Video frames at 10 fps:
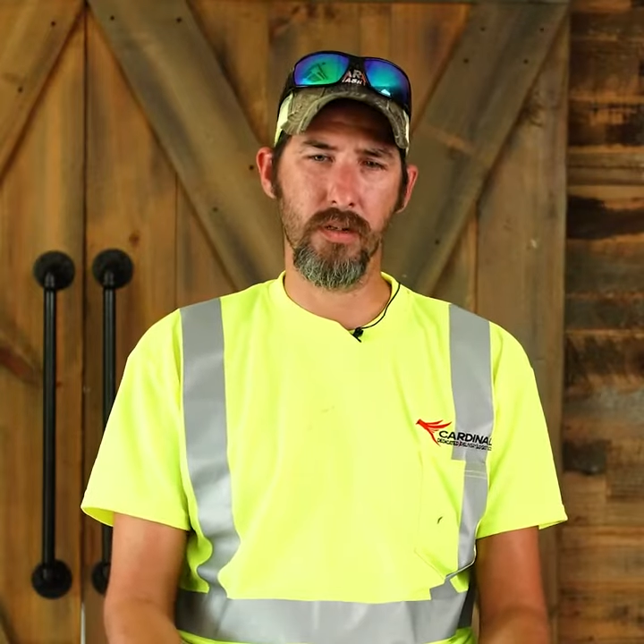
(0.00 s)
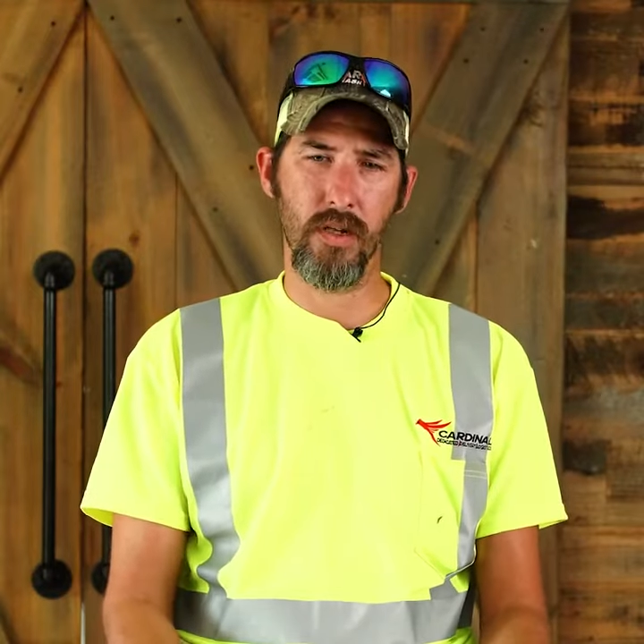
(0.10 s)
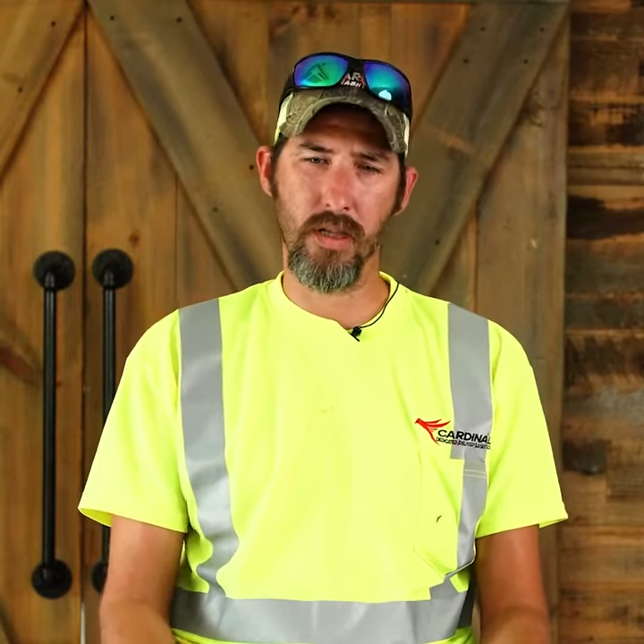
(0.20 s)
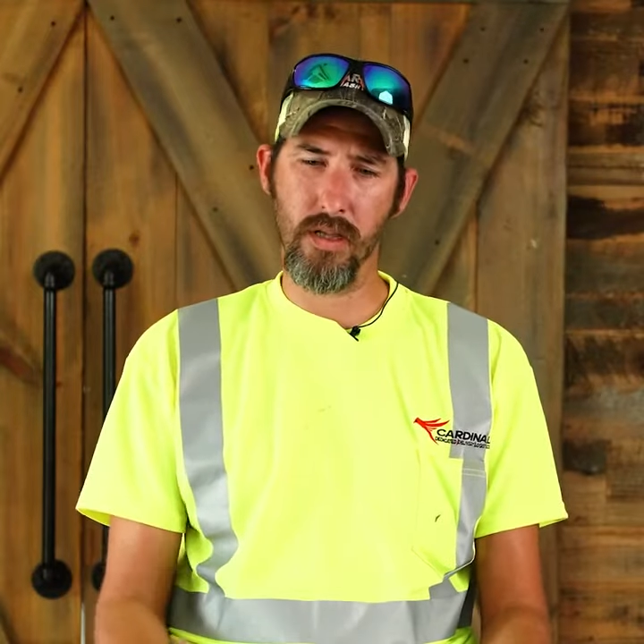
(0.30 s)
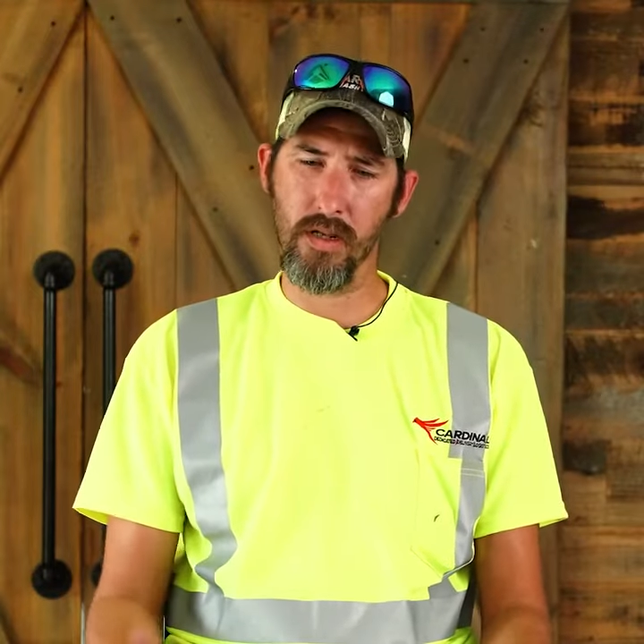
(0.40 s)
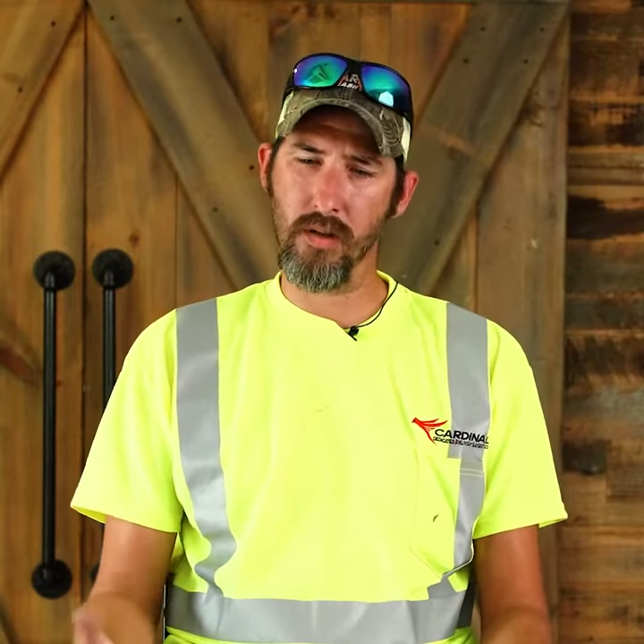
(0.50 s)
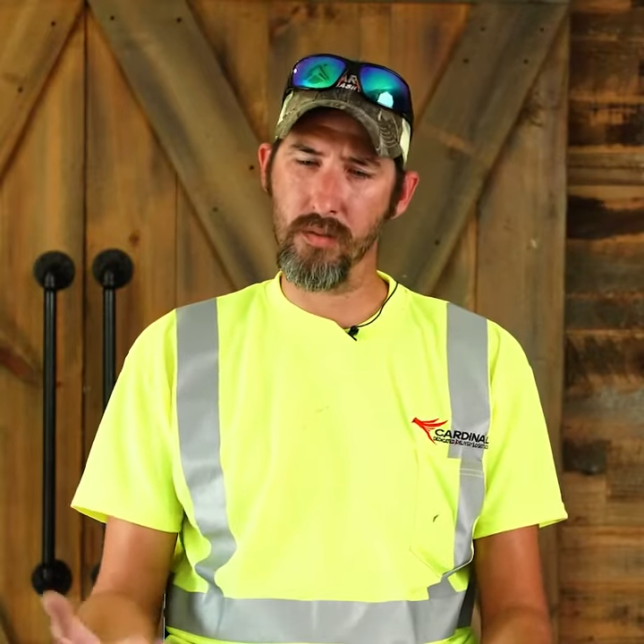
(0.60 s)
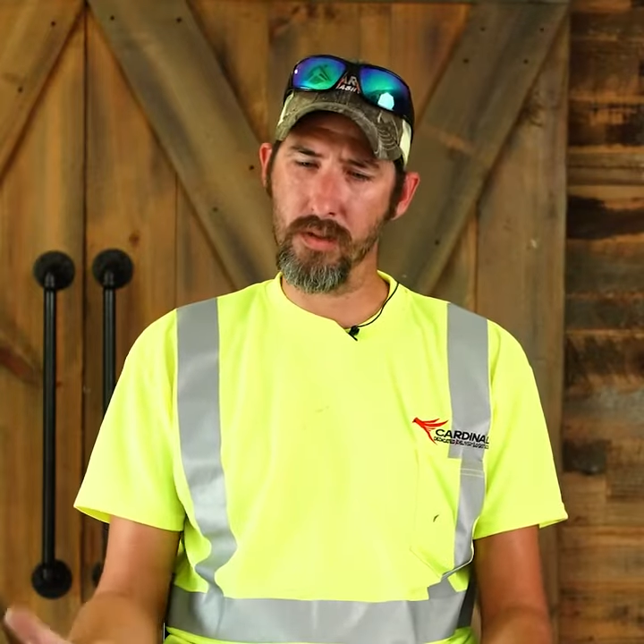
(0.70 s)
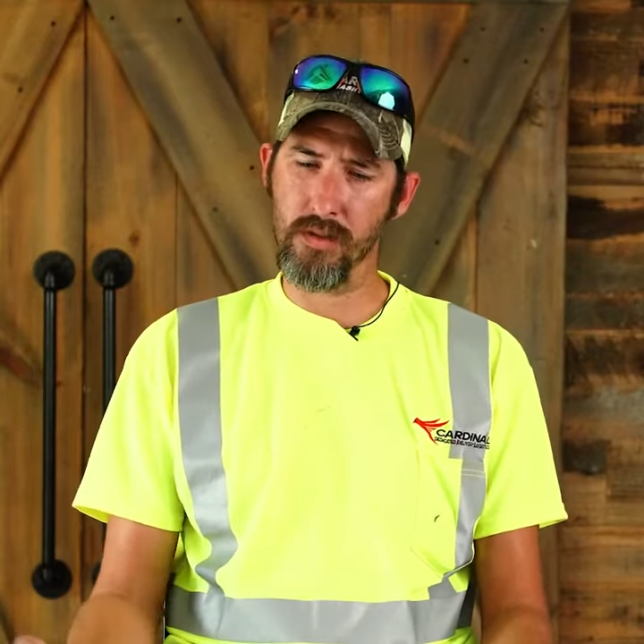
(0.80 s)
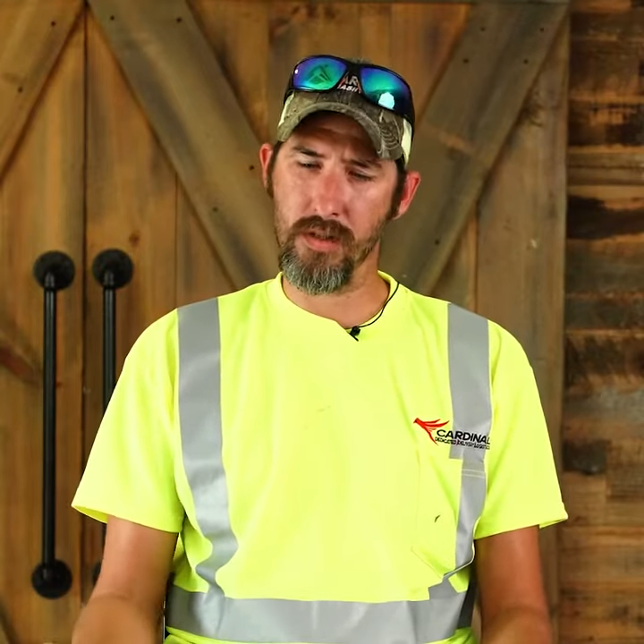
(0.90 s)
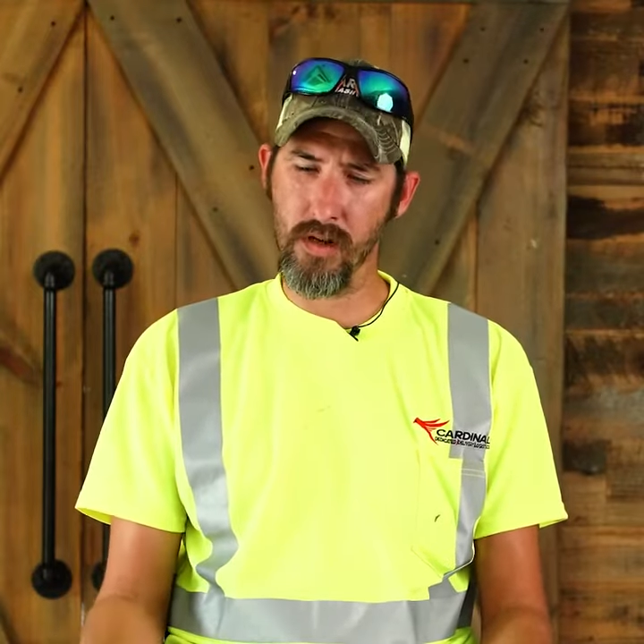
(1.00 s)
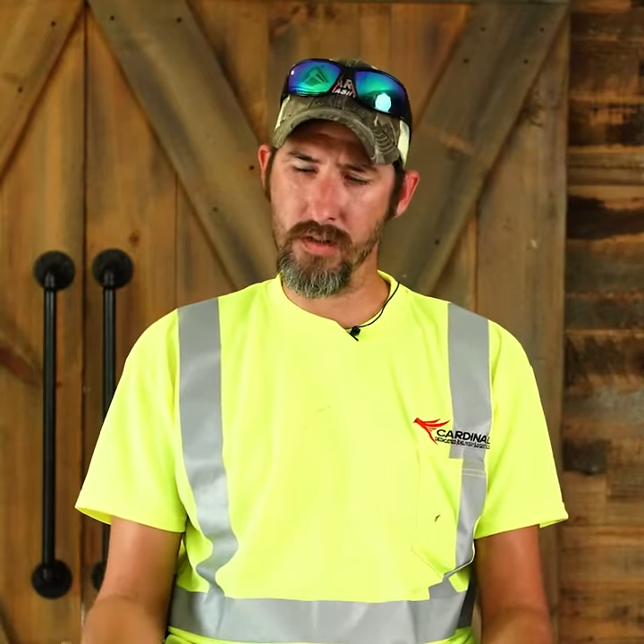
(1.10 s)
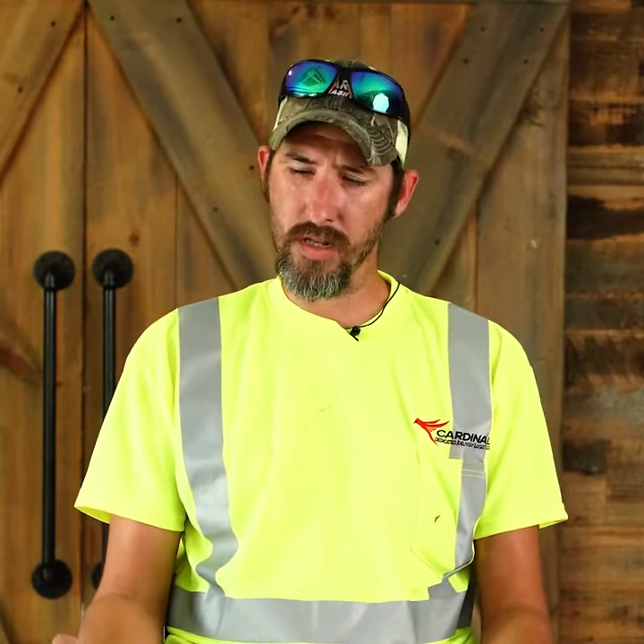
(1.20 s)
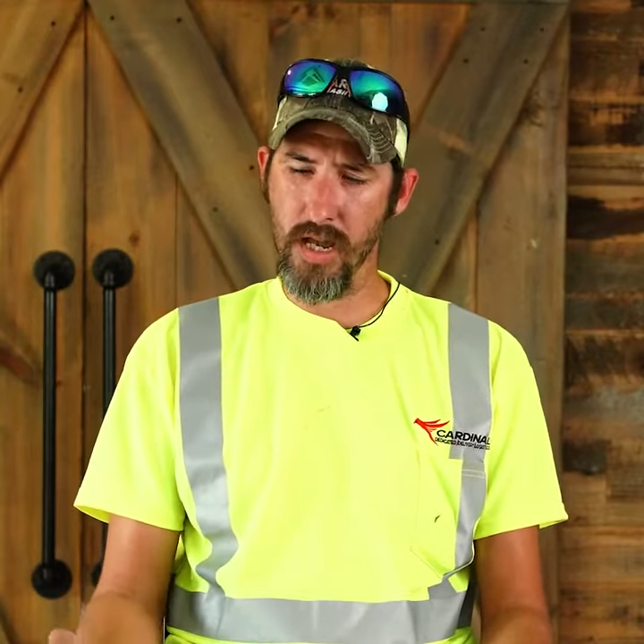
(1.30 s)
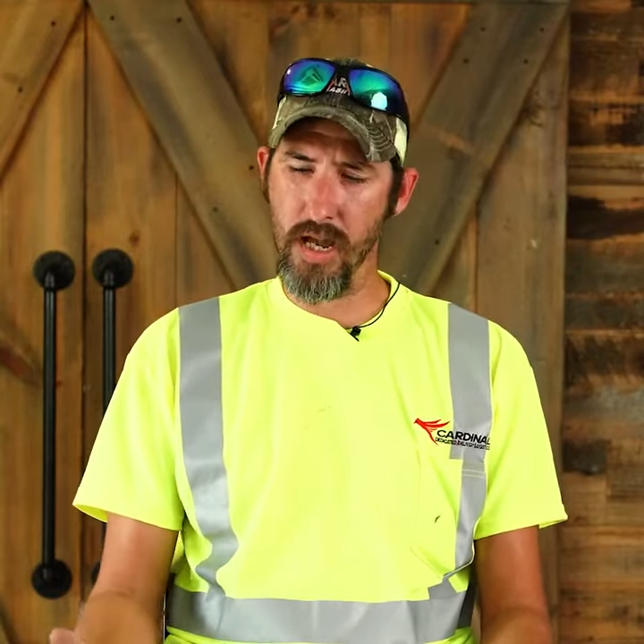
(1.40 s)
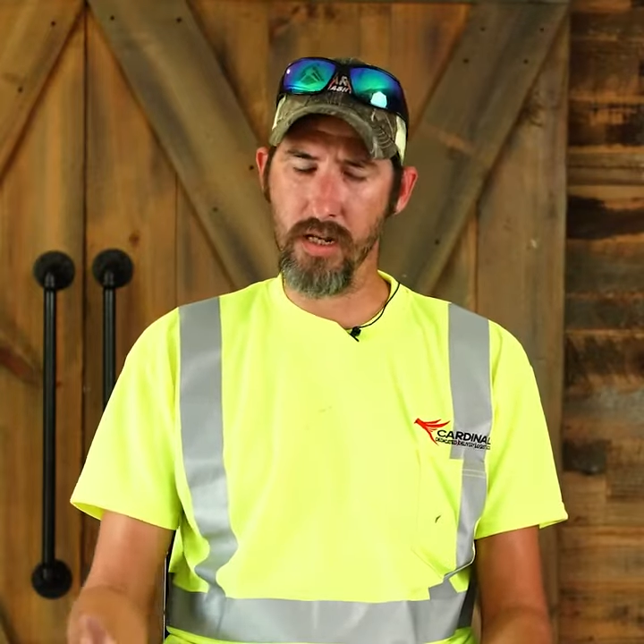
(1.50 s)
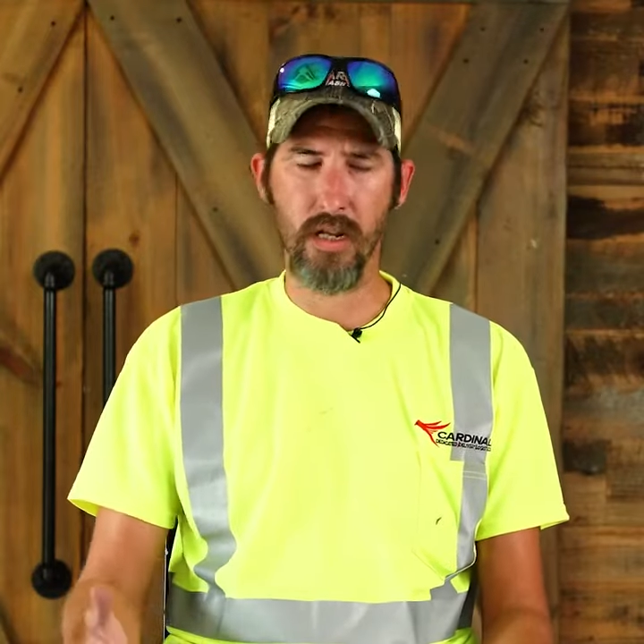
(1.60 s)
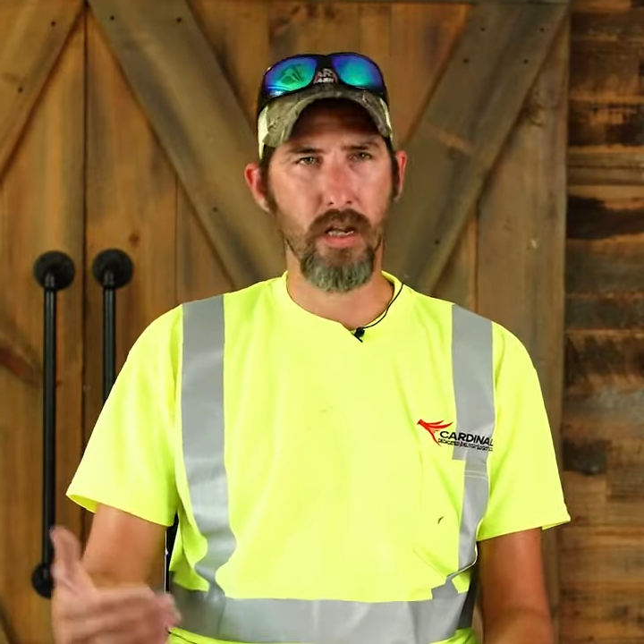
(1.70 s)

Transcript: and then on the turn side,